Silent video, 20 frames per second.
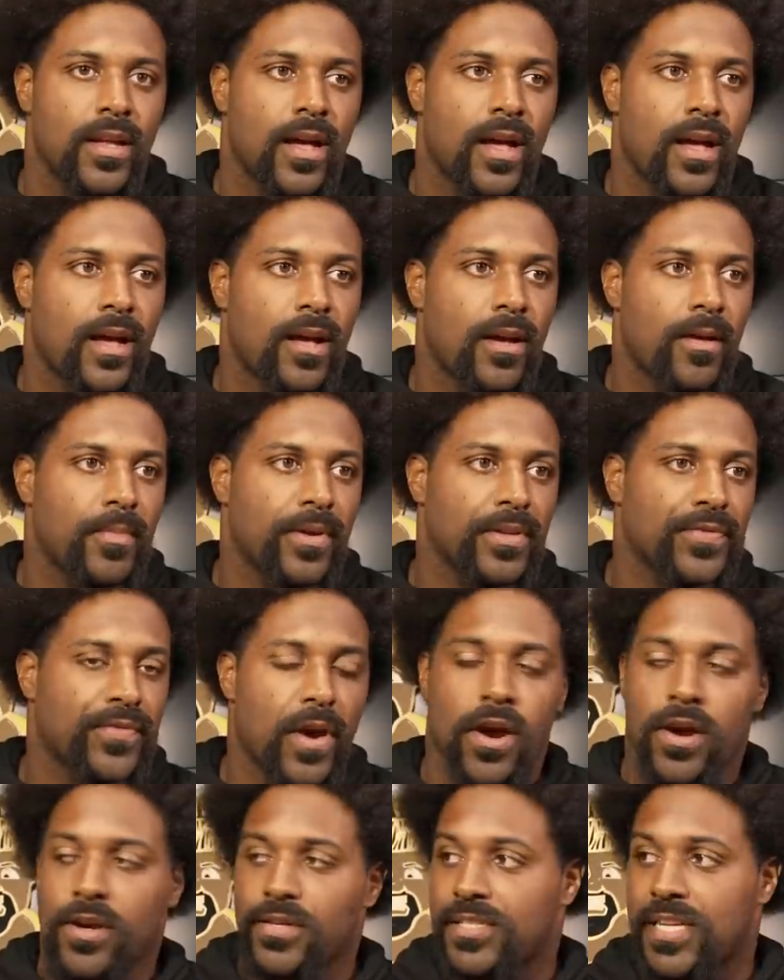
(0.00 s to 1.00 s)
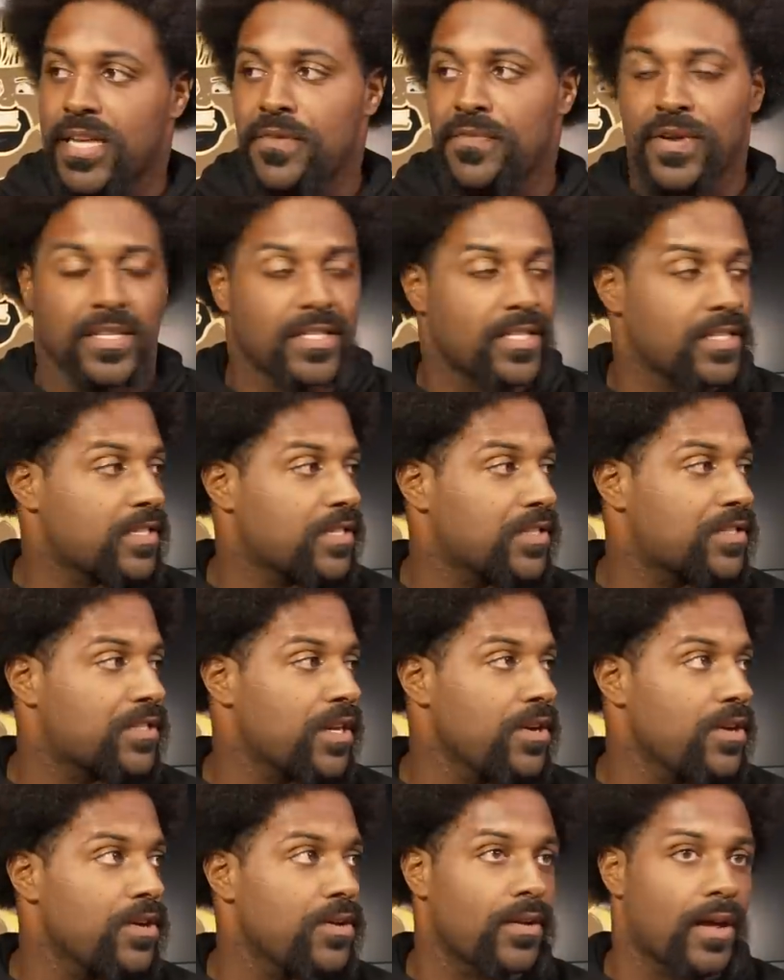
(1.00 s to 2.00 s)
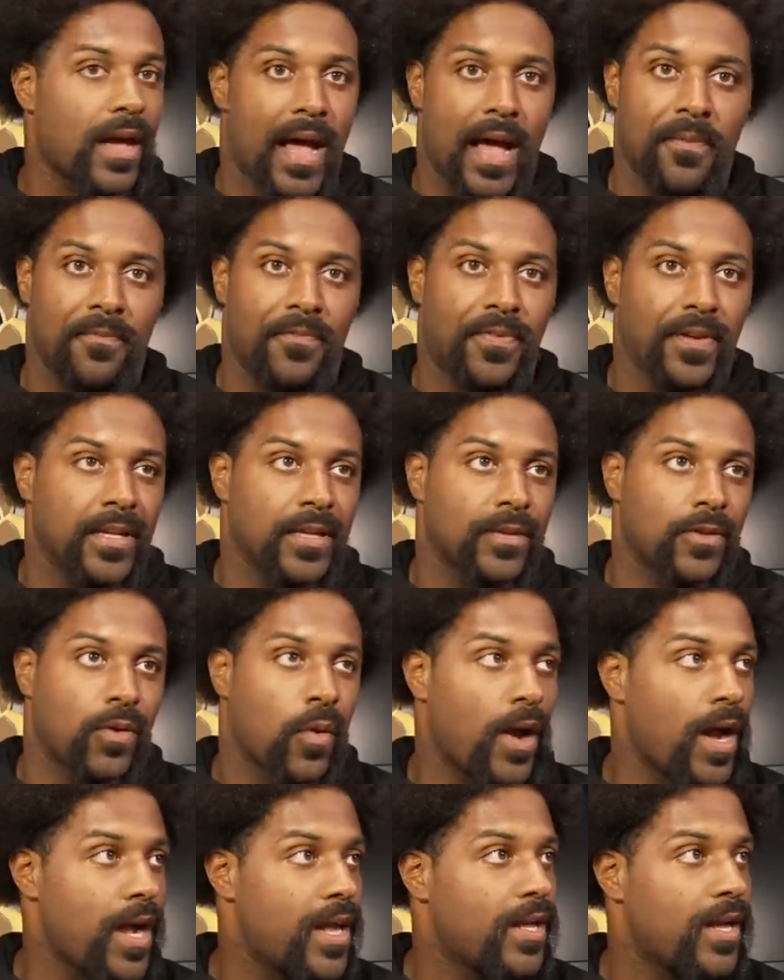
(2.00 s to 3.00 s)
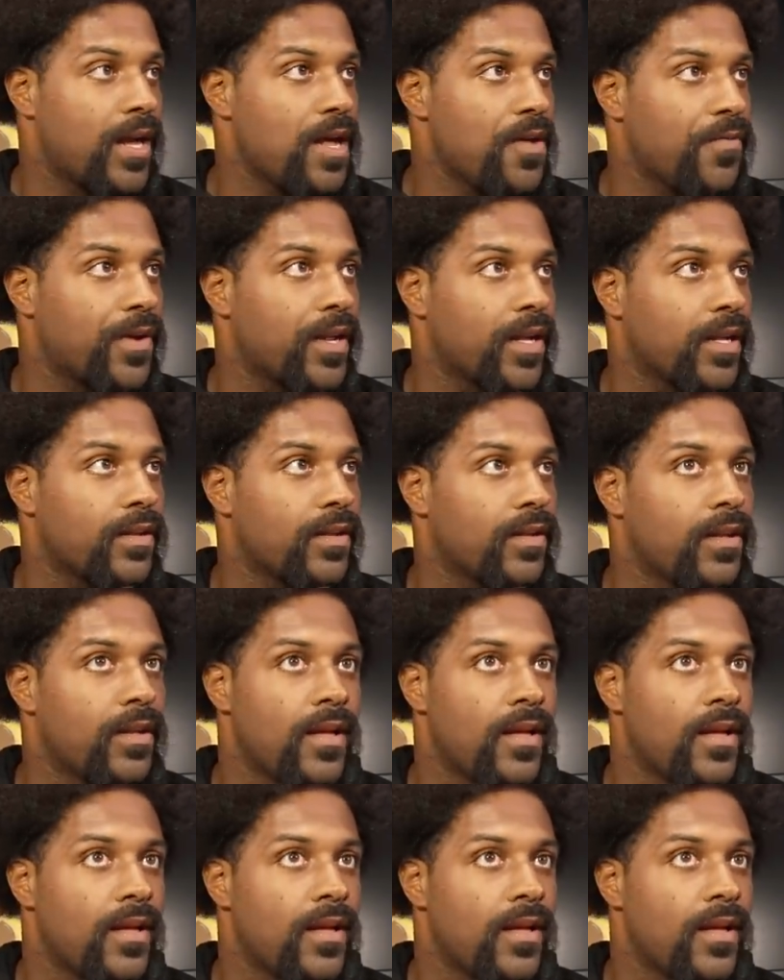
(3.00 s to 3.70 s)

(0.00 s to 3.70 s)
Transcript: As far as defense is concerned, I'm feeling quite confident.